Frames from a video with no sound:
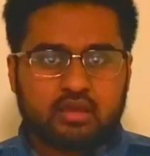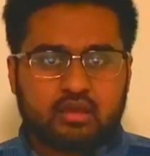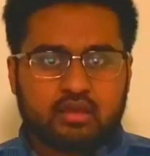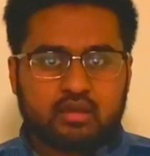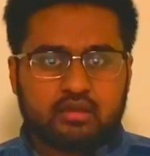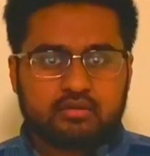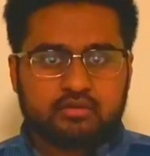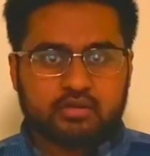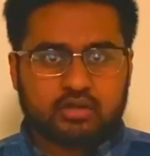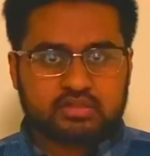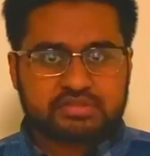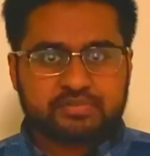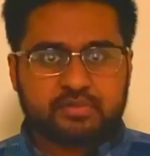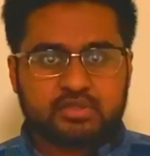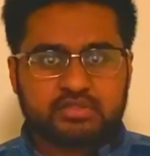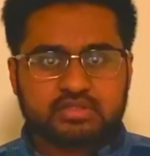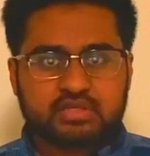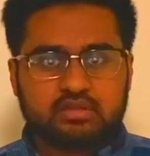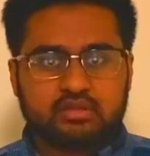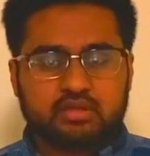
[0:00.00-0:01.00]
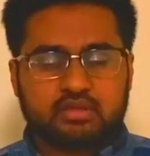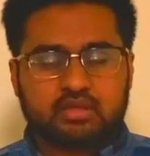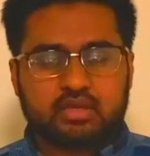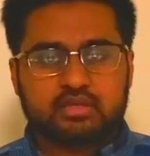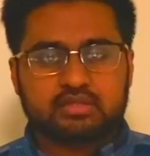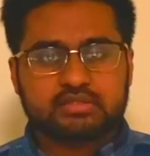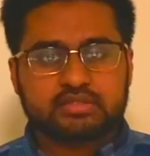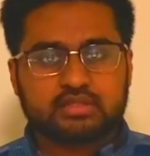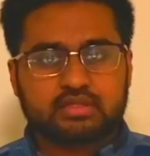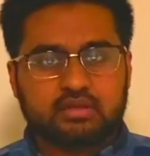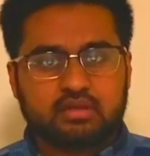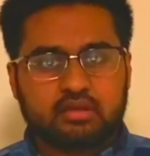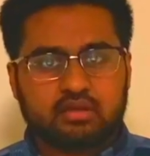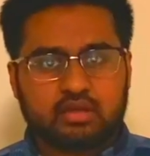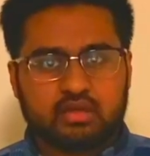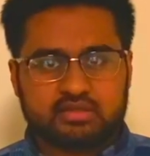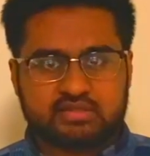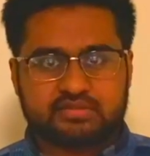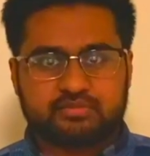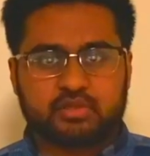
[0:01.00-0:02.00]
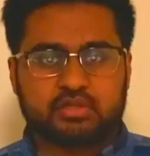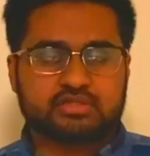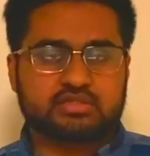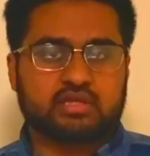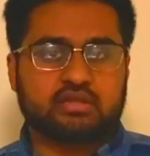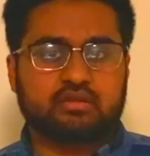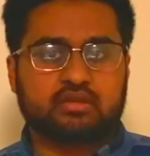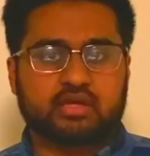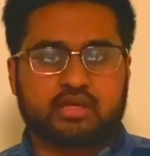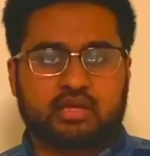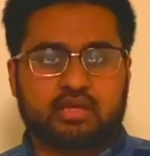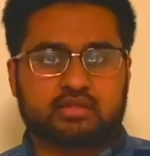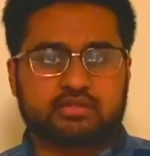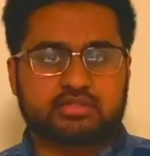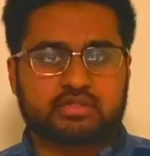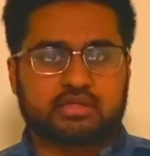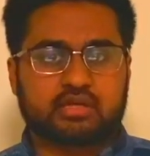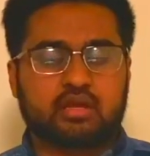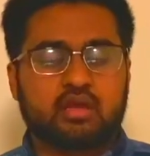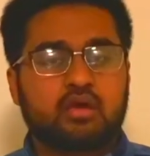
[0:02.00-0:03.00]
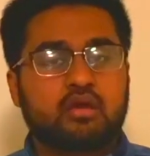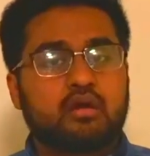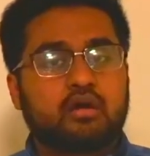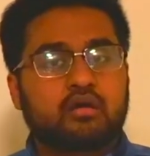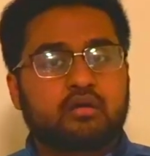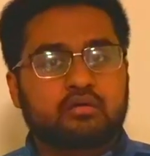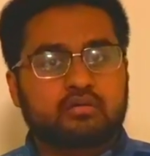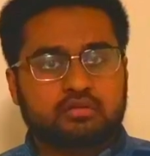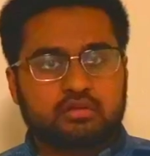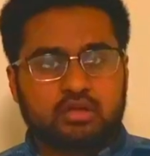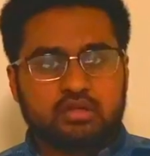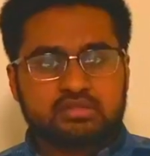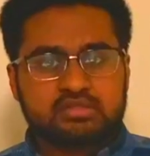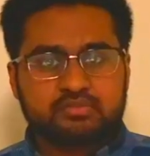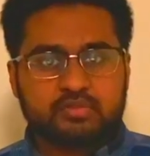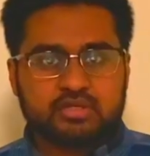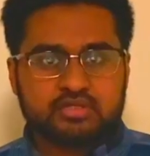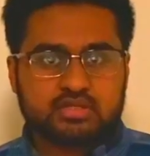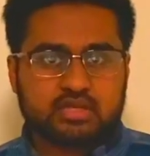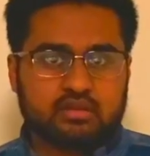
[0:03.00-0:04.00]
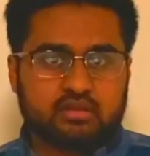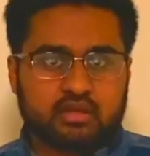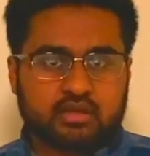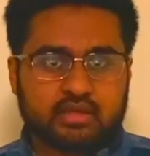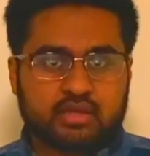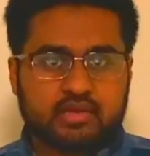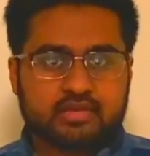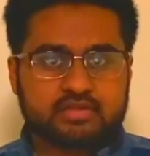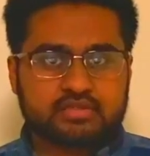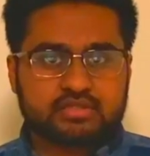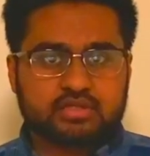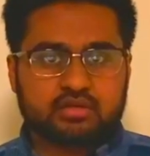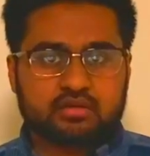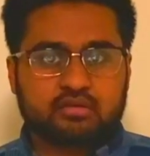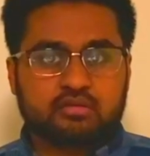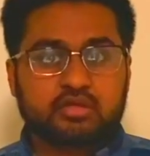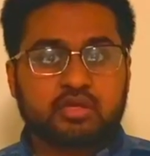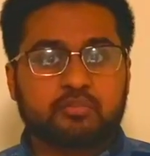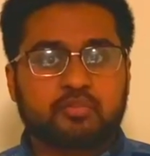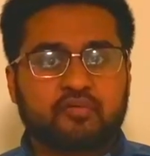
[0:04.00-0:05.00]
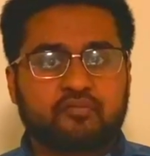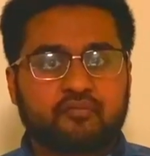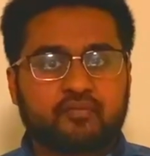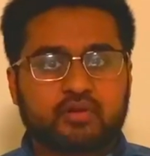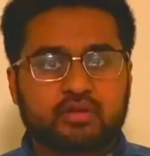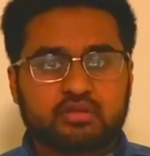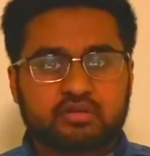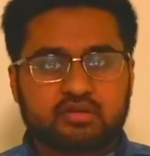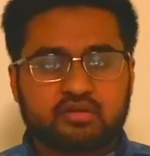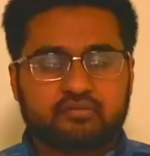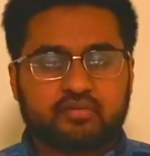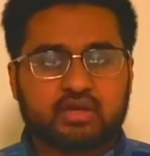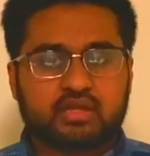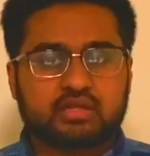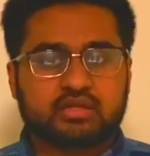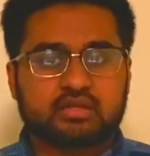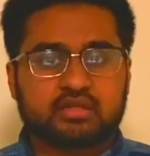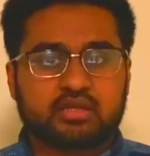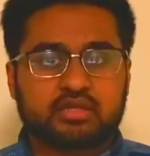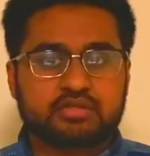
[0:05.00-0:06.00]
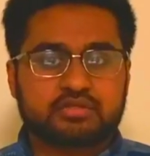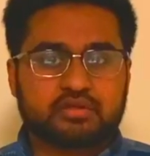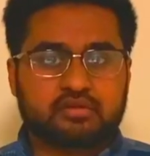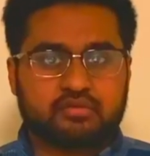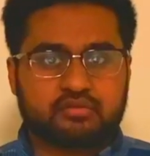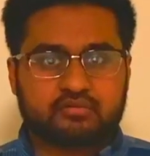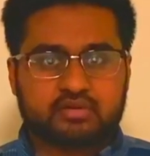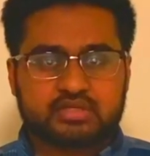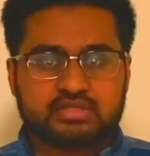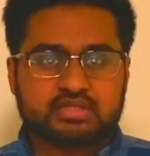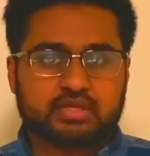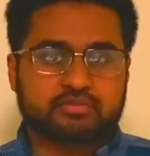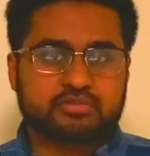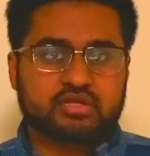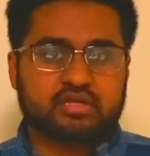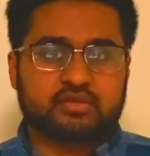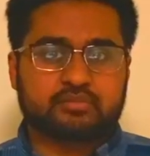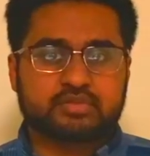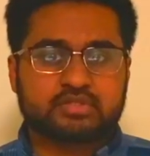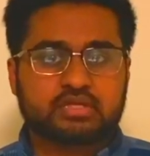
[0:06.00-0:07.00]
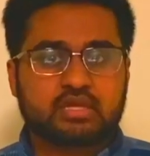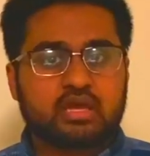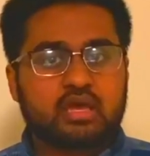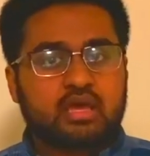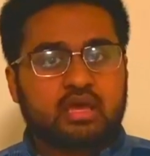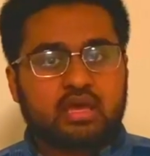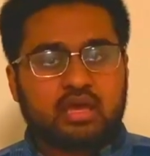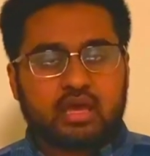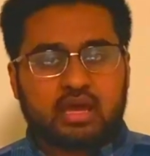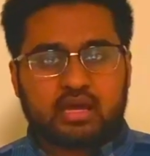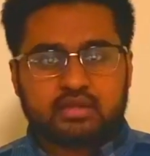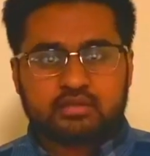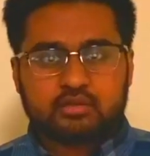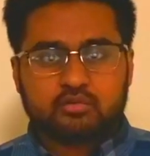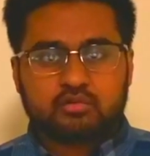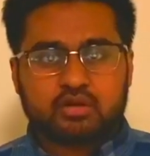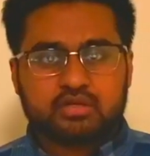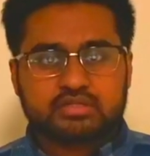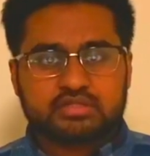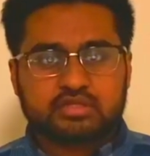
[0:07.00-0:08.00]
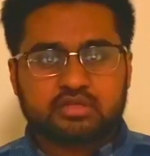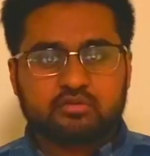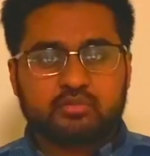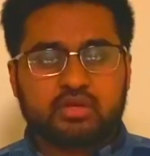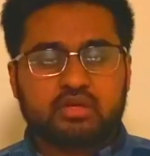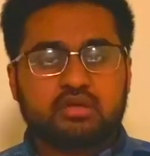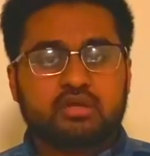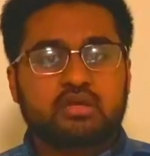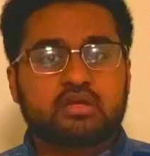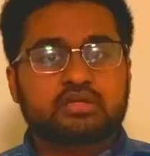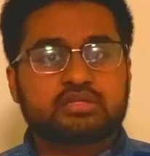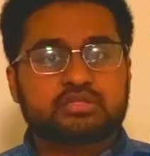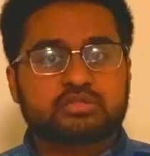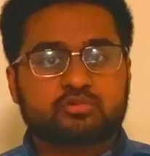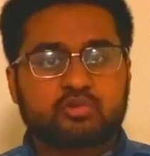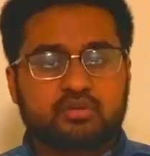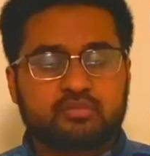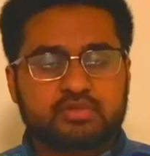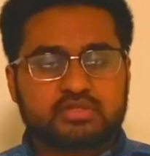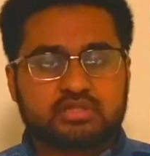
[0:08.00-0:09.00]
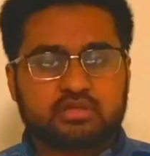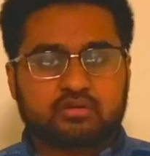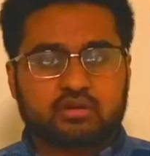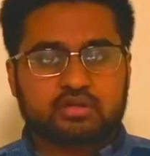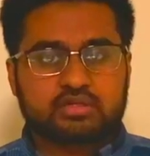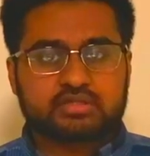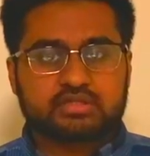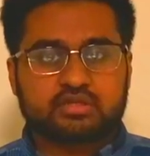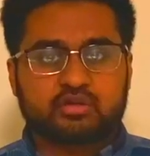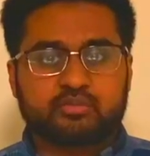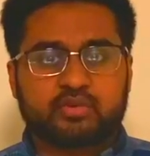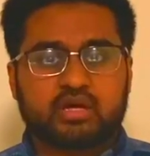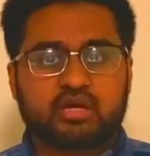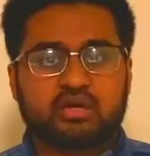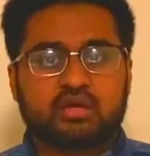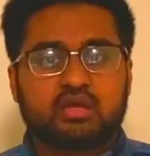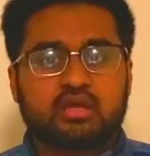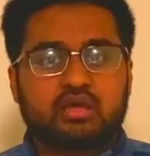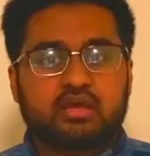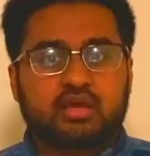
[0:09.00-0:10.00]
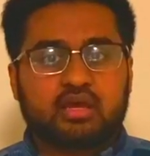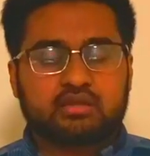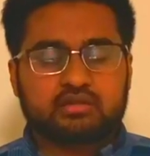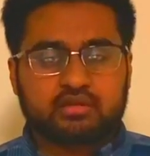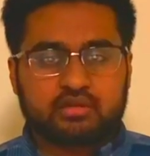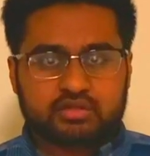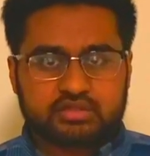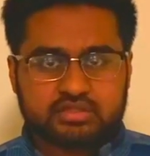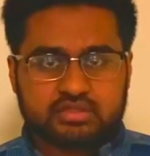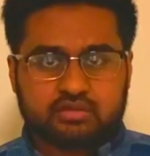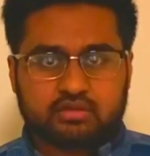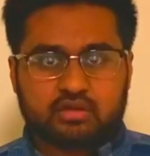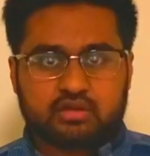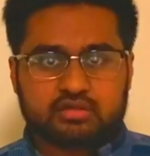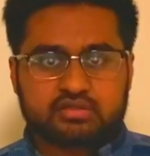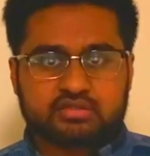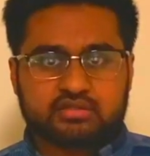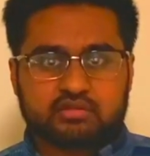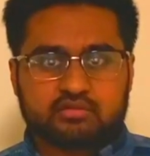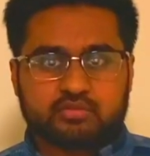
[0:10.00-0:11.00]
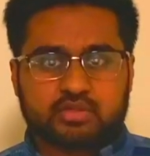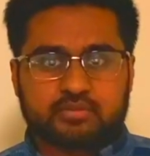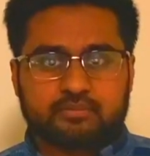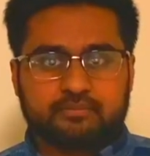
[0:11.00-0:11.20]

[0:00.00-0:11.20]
non-small cell lung cancer and small cell lung cancer. Non-small cell lung cancer can be further divided into three subtypes: adenocarcinoma, squamous cell carcinoma, and large cell carcinoma.